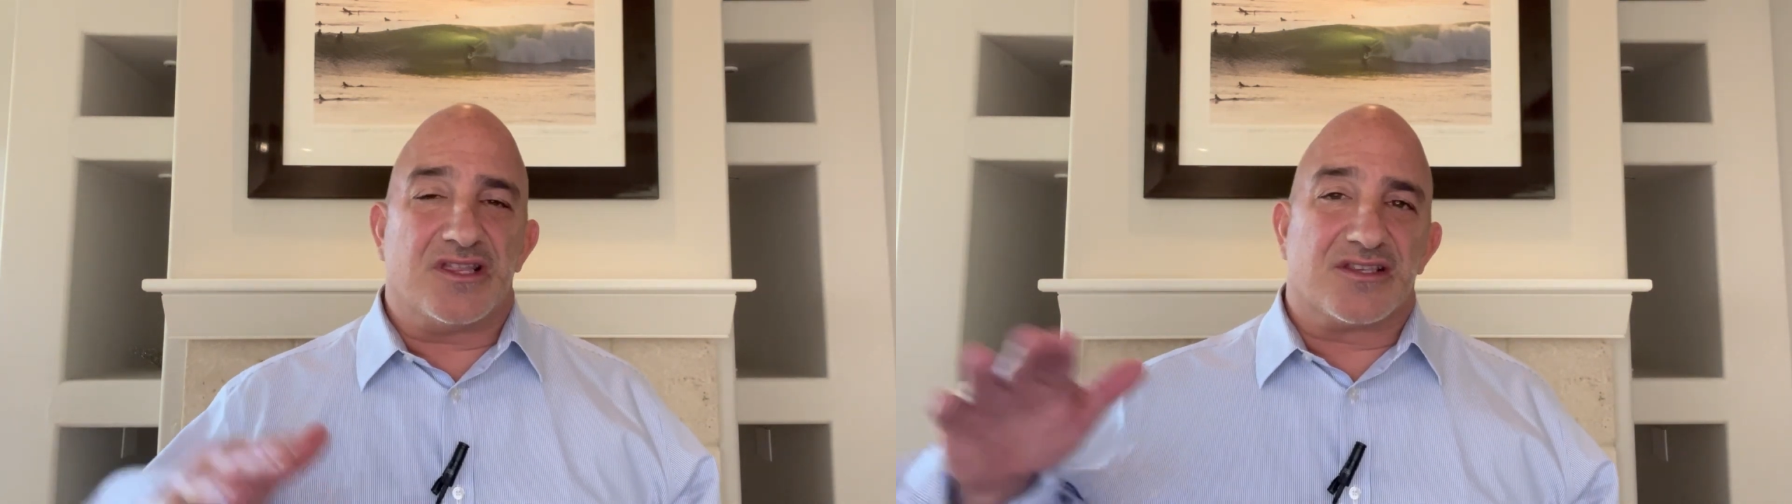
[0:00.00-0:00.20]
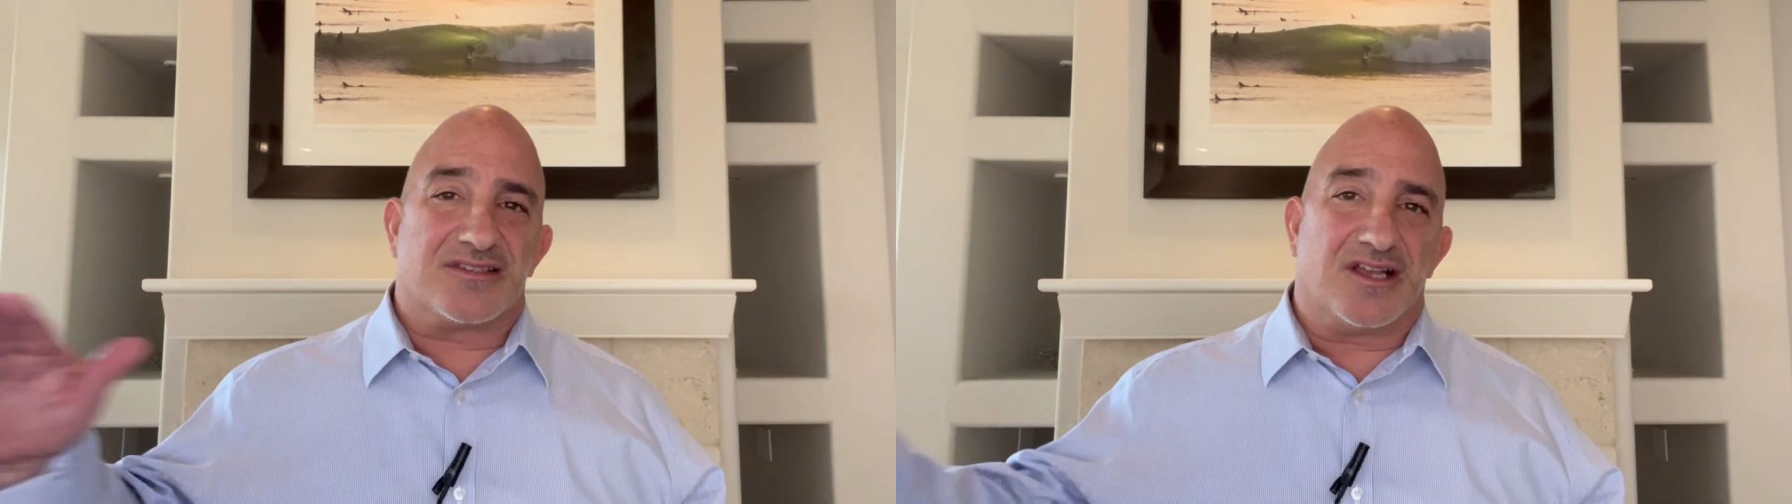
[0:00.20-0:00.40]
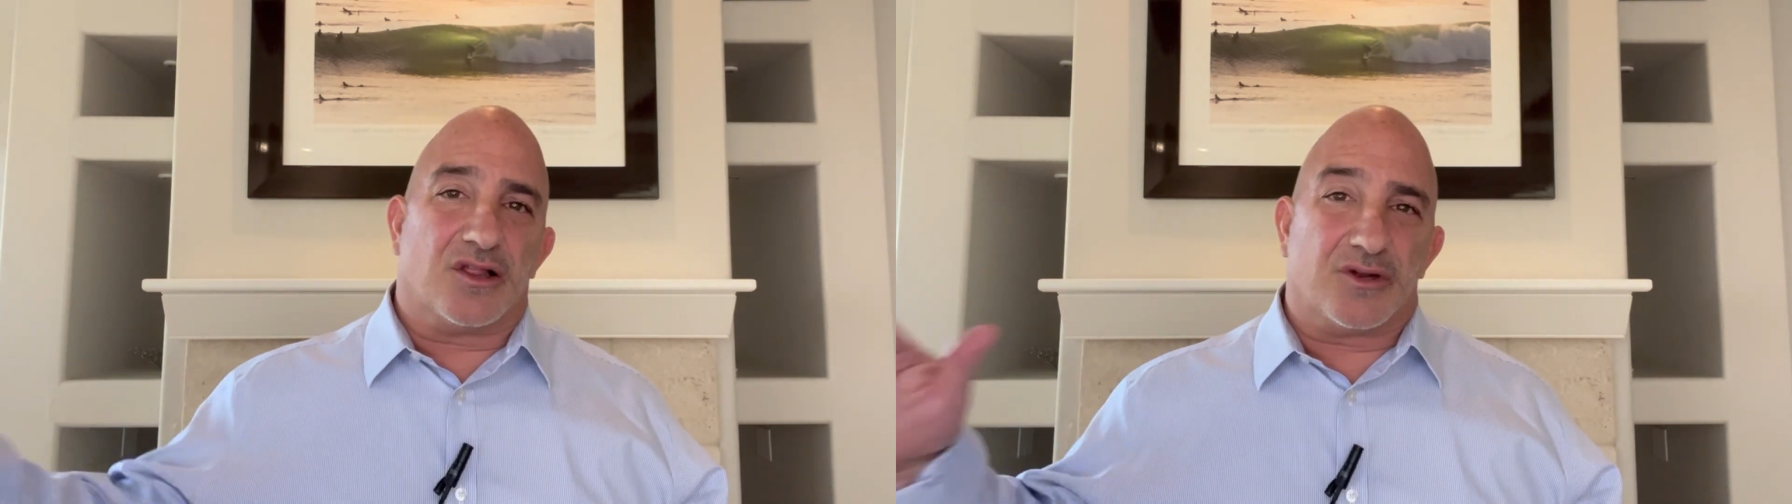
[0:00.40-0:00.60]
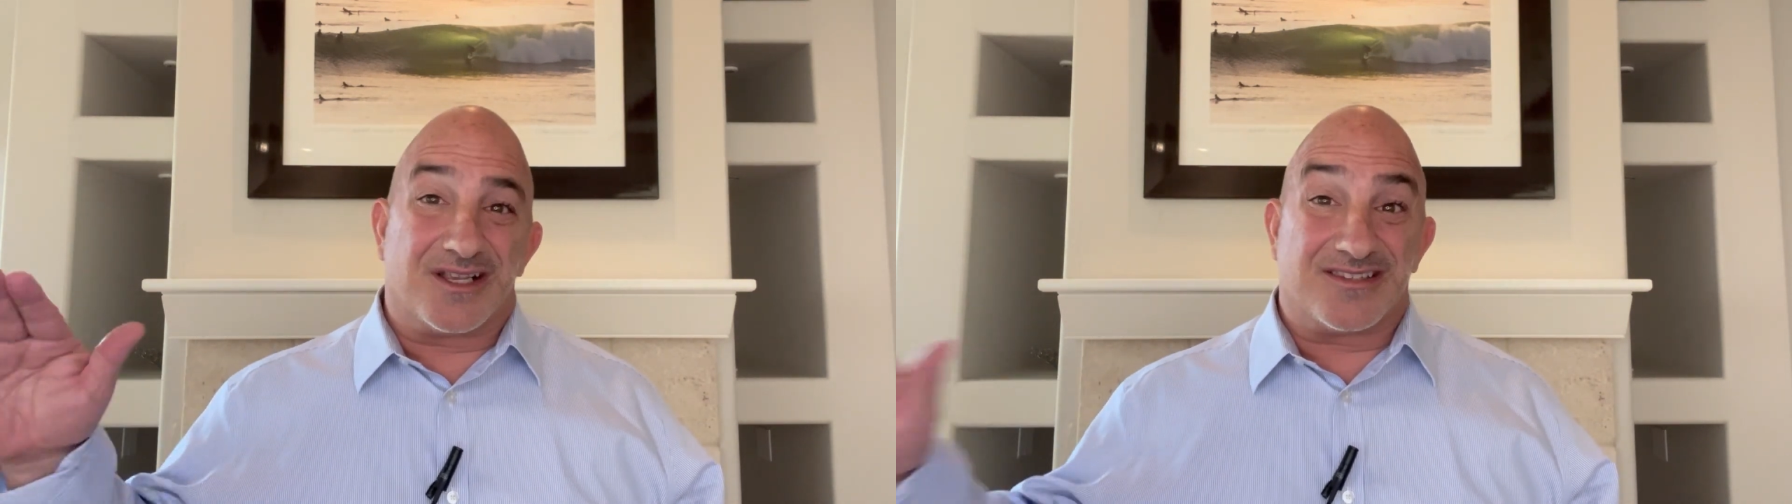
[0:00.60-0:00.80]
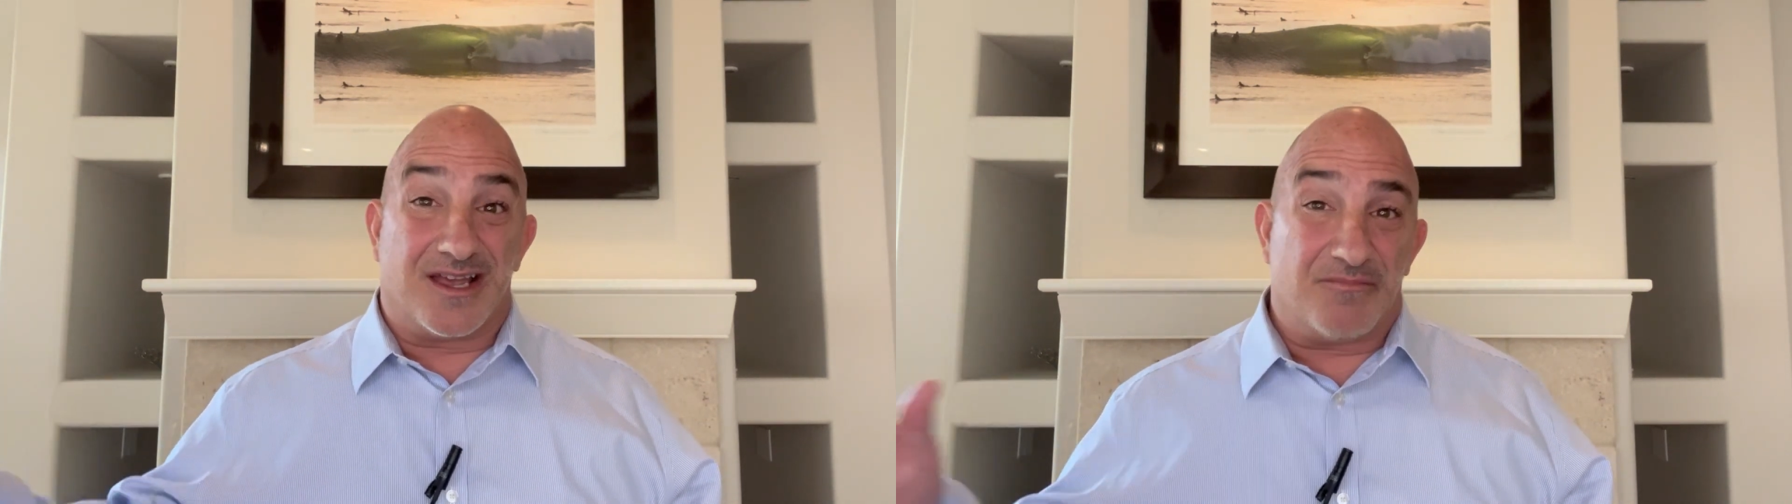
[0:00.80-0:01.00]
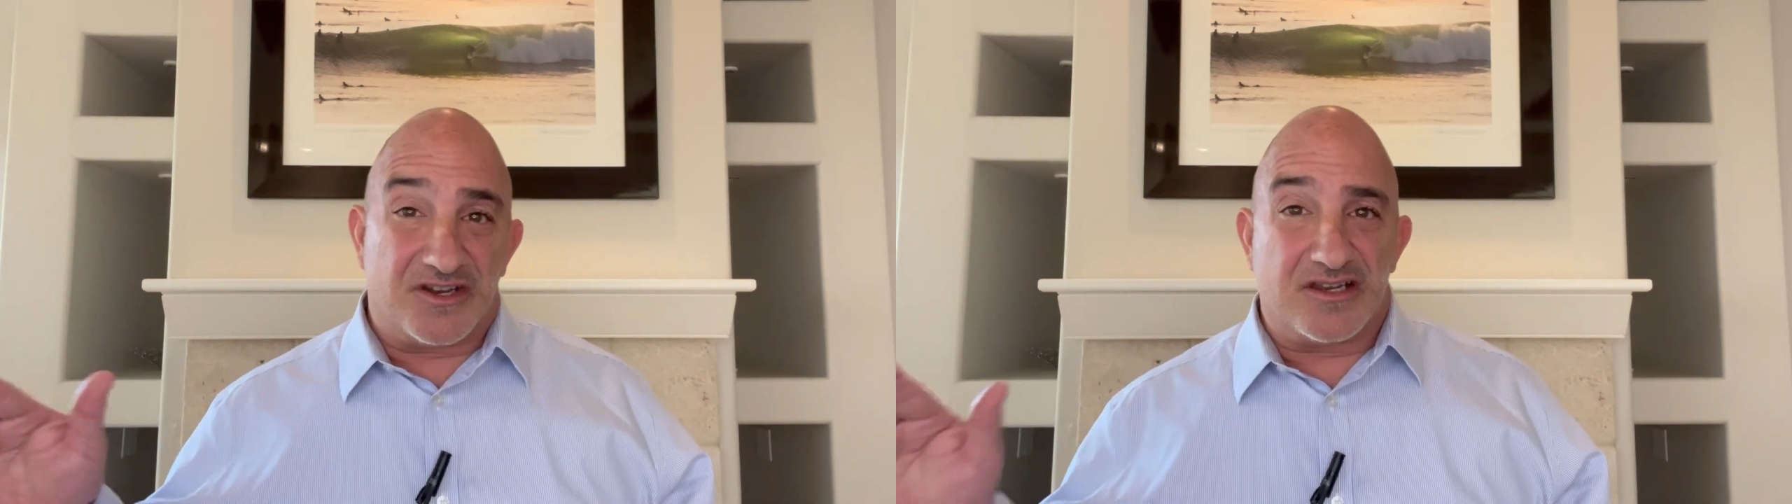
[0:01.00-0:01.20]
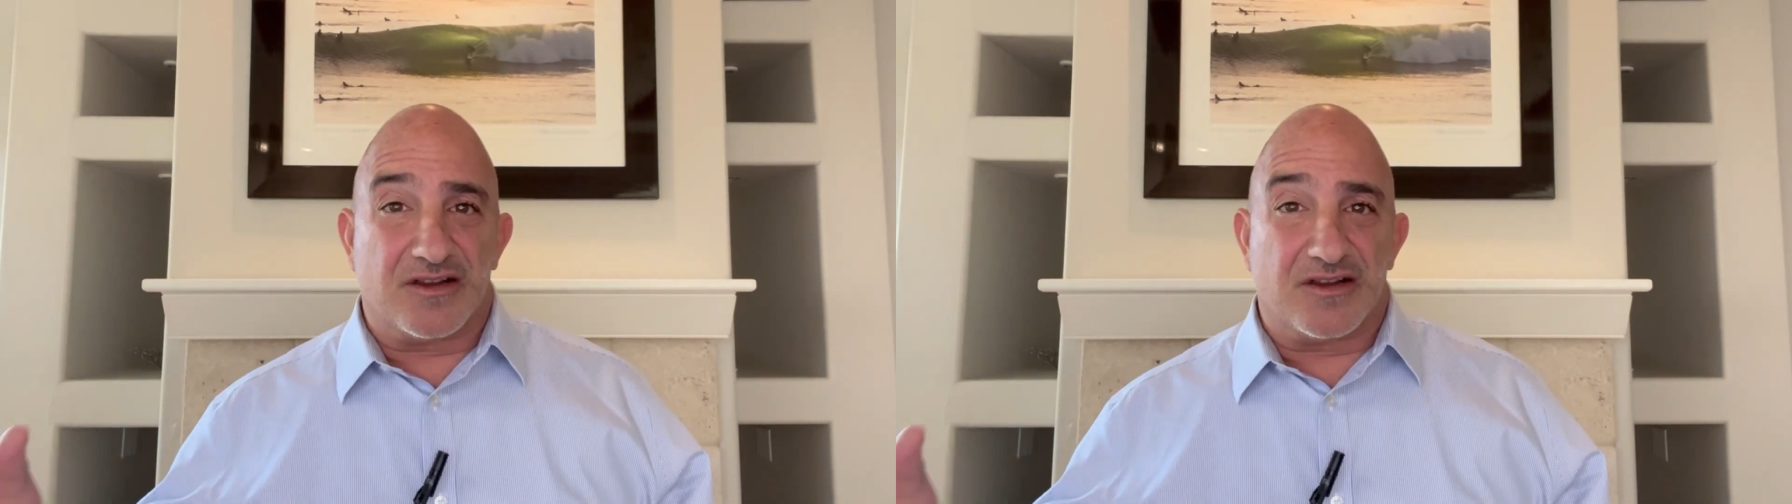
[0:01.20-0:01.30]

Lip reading: the seller accepted a